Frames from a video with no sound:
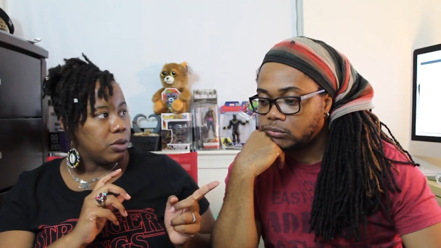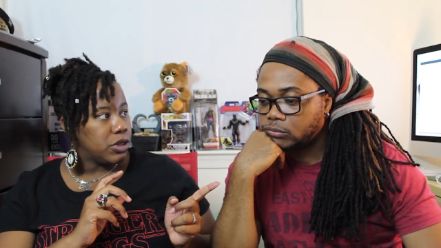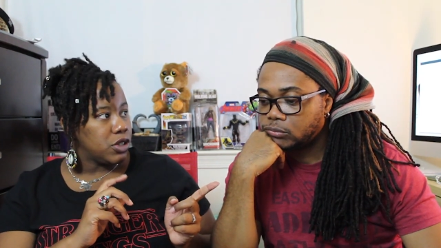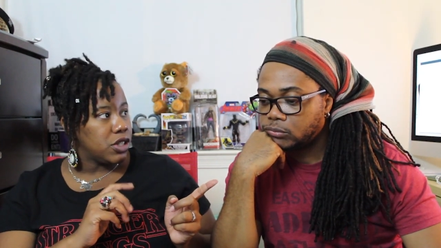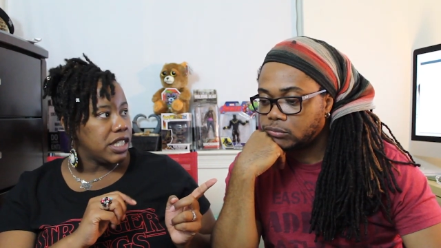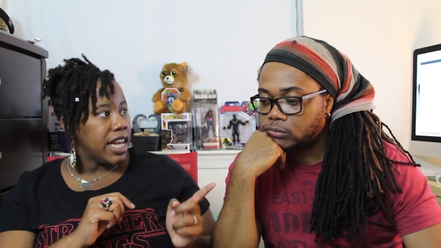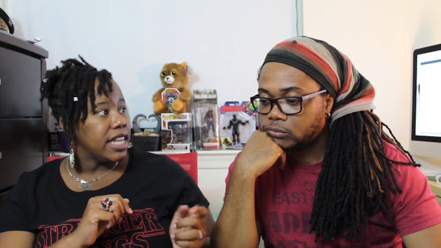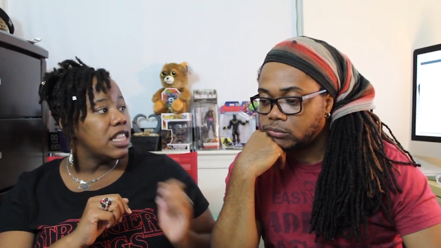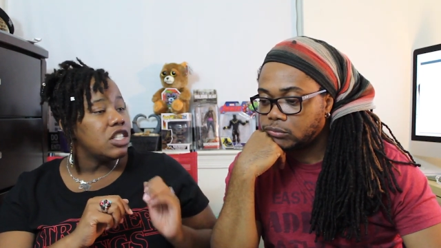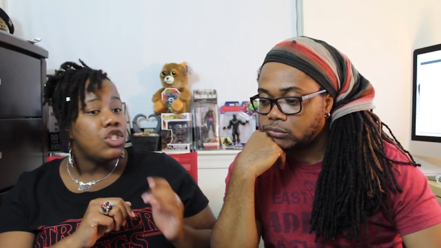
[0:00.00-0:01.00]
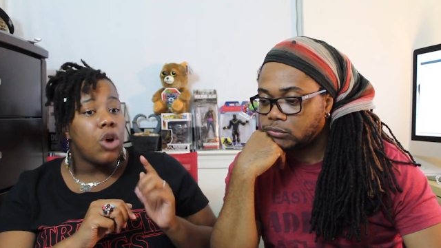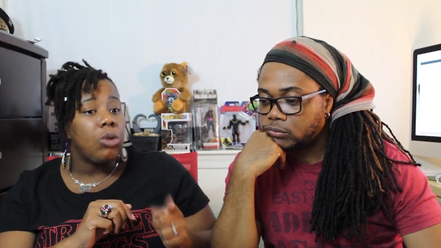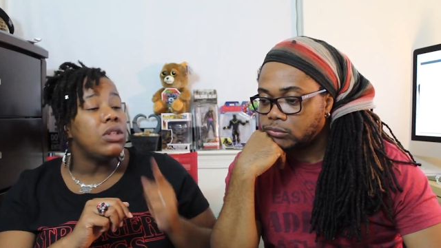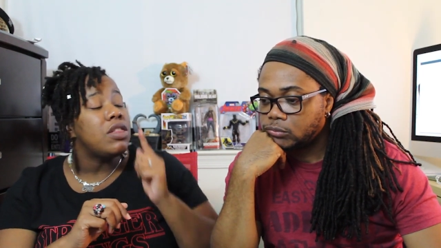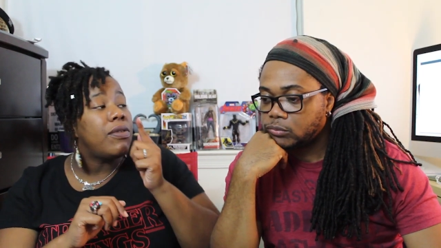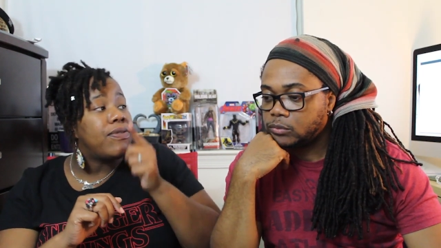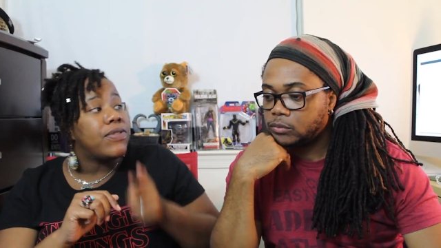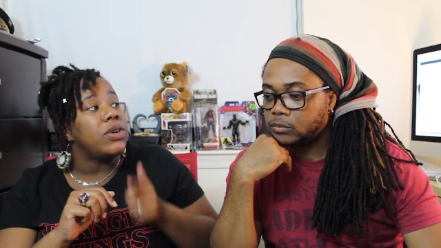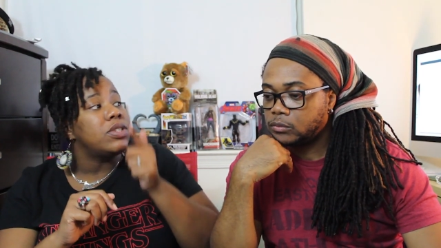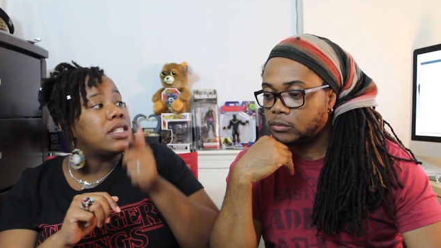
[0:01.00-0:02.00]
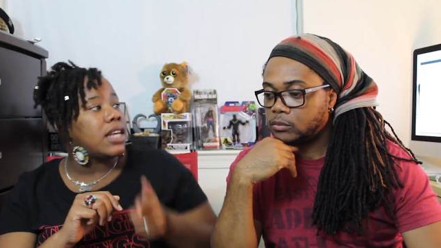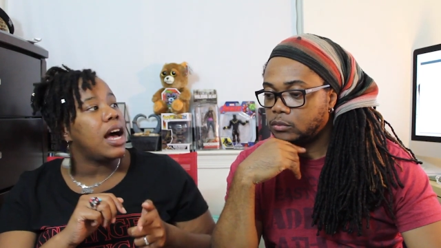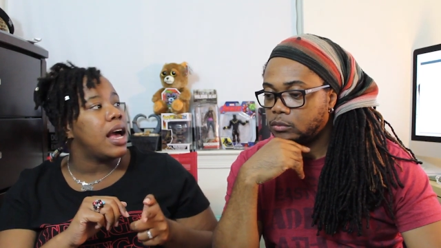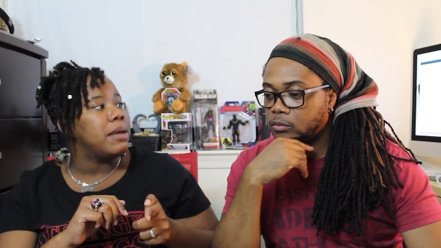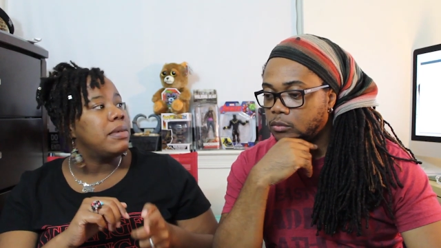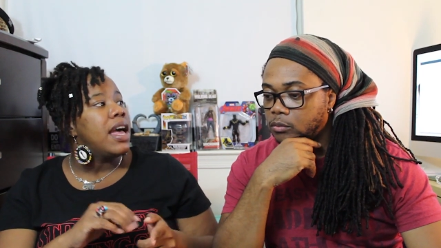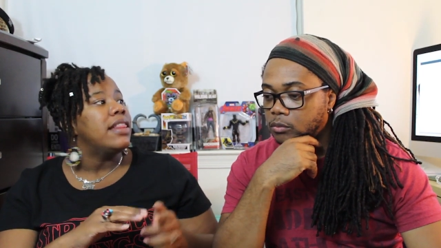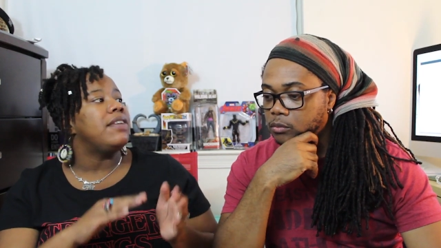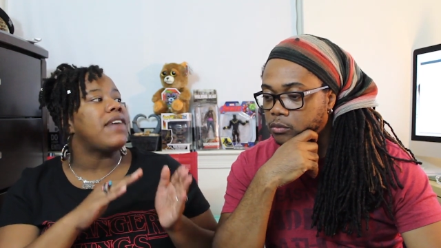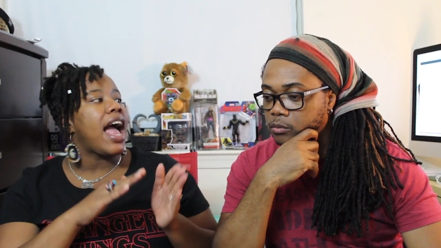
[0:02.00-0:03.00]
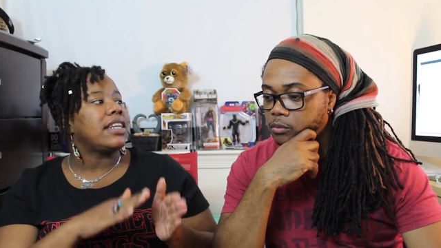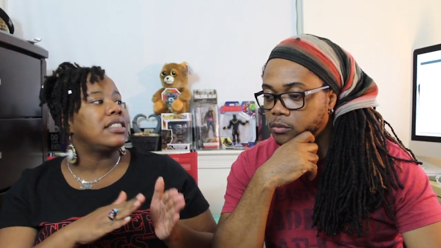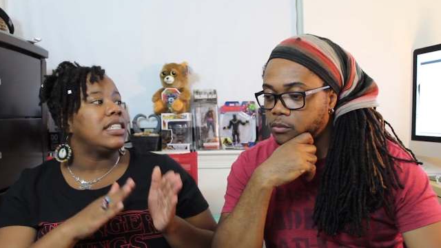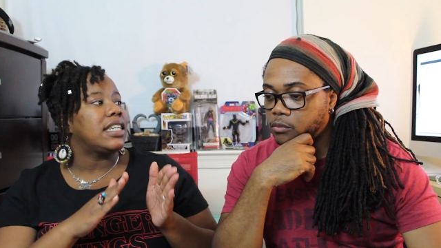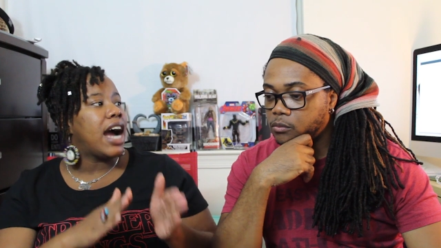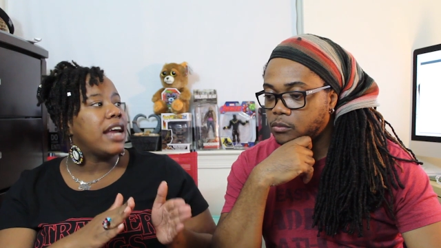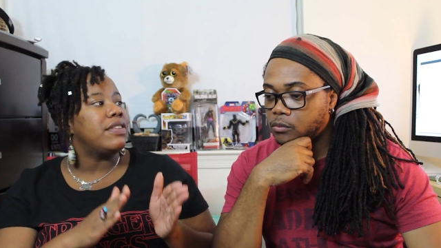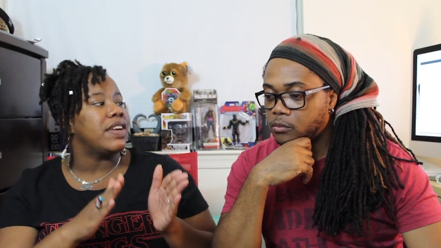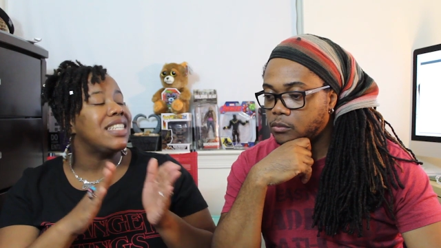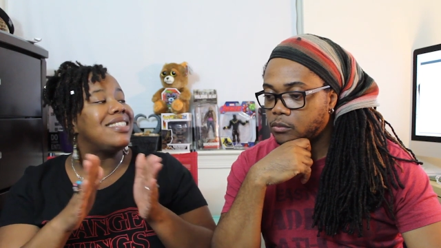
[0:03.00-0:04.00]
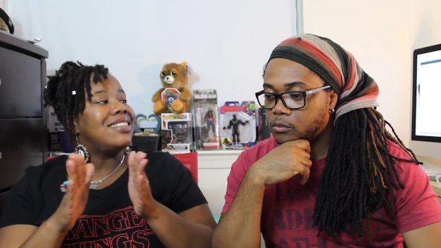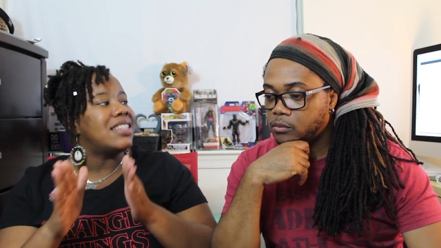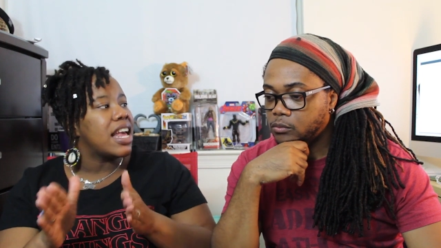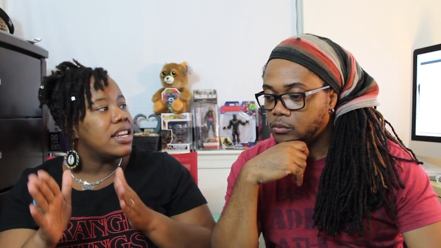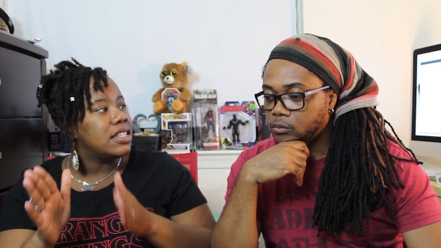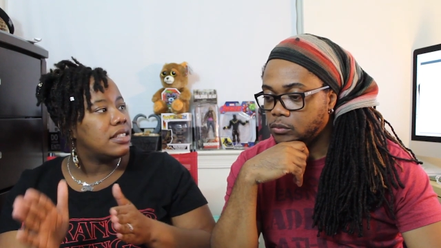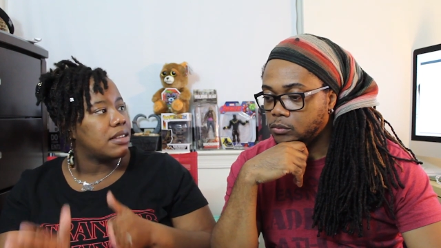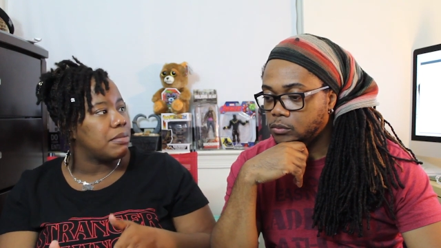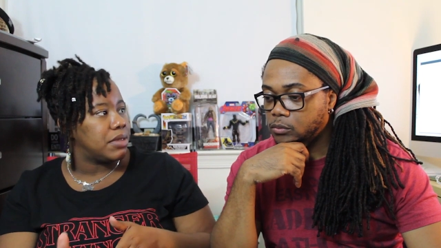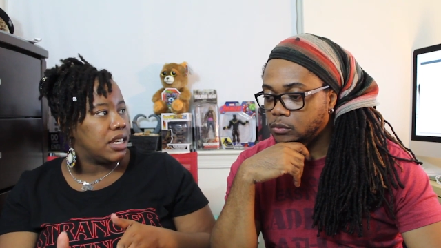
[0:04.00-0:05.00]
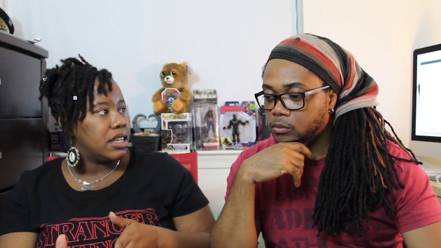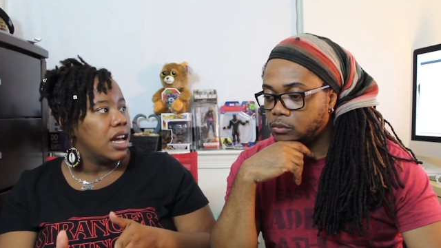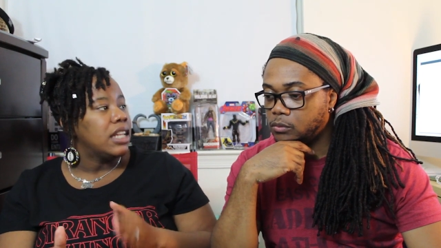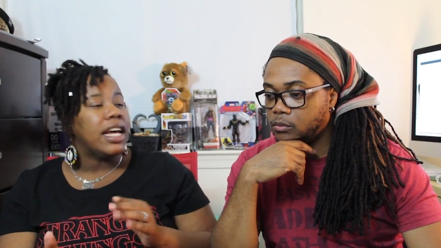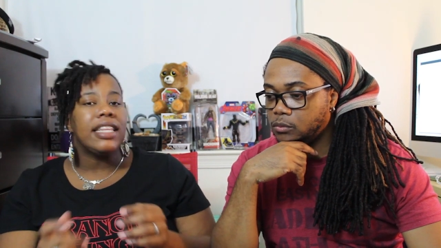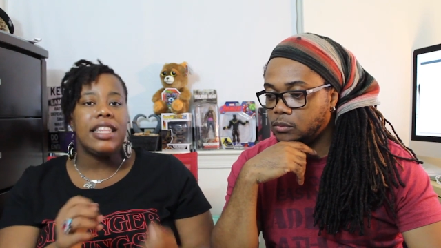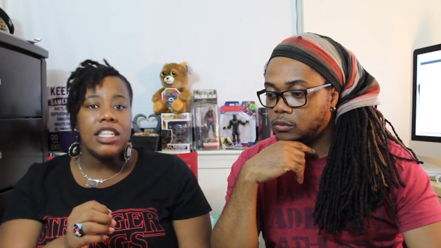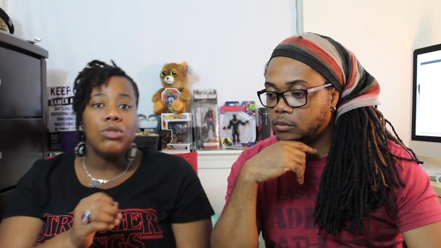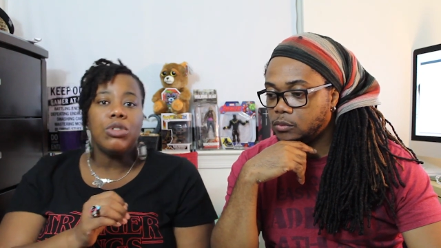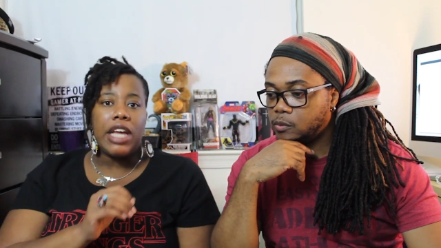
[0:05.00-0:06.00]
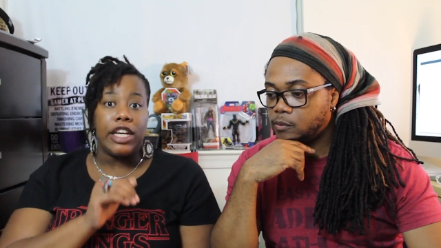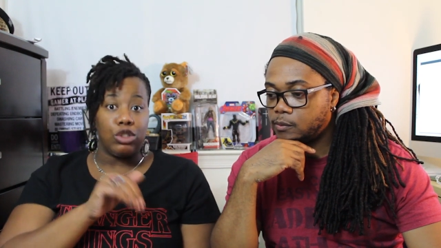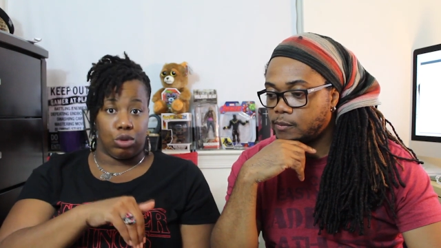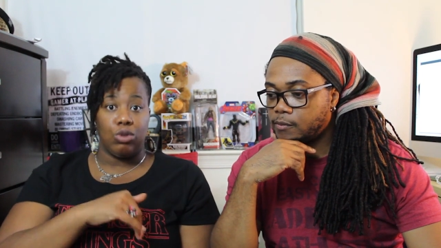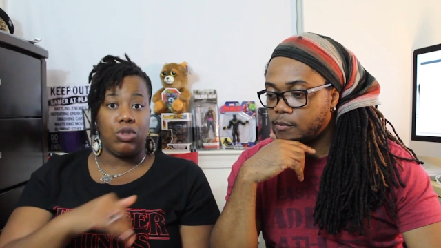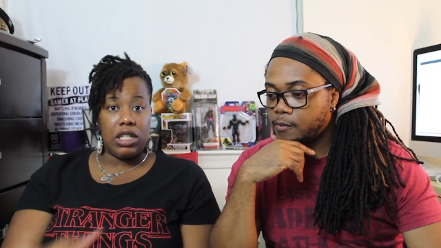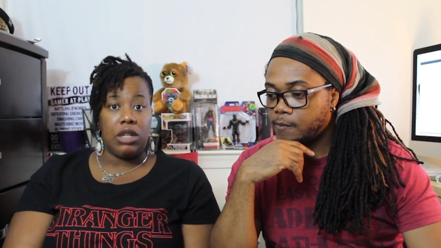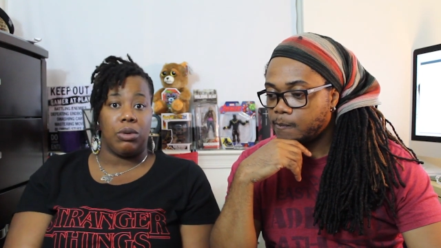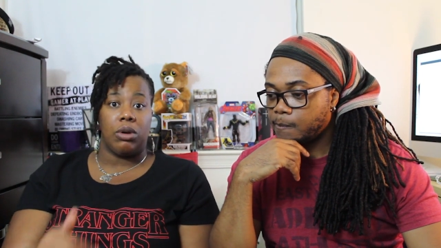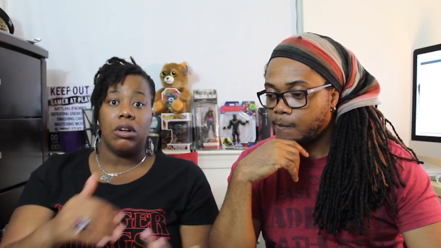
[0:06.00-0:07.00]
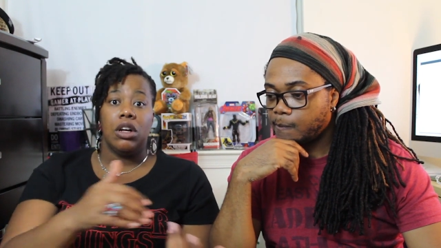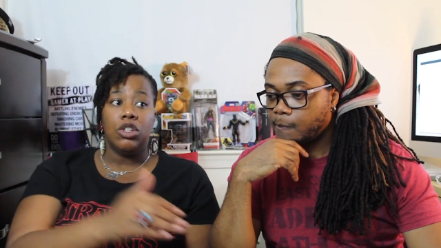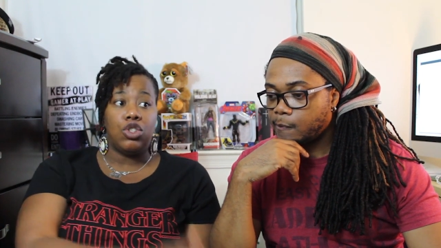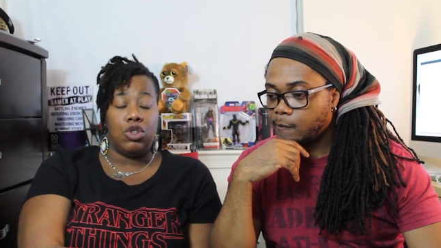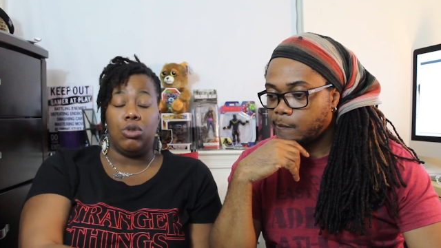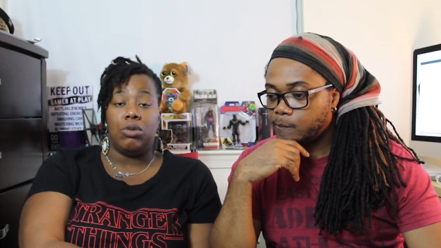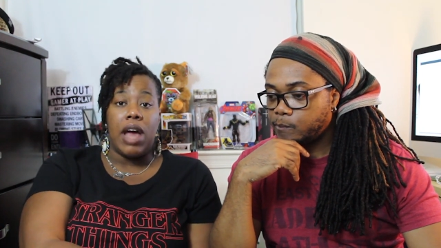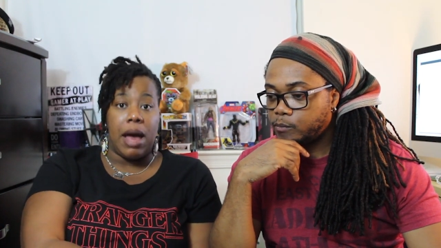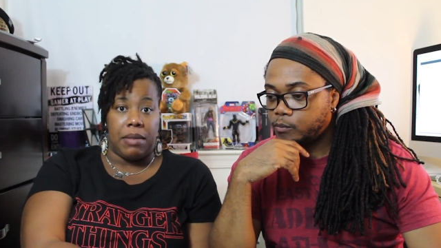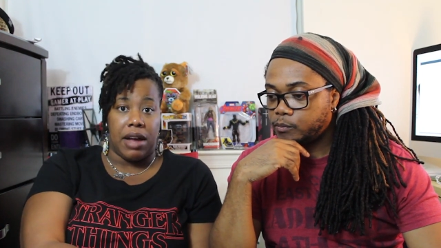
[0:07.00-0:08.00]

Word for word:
Speaker 1: on what you're saying, this is only the first time they've actually kind of extended something. Like, this was a true sequel to M